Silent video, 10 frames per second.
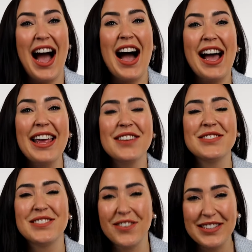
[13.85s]
I am
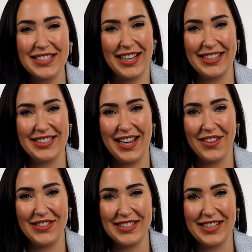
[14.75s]
so excited to
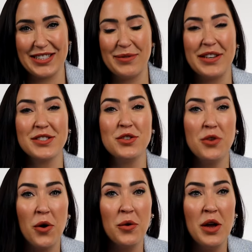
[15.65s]
dive into this because you
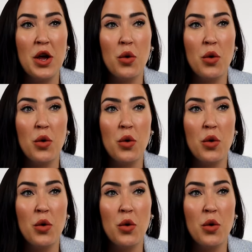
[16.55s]
know,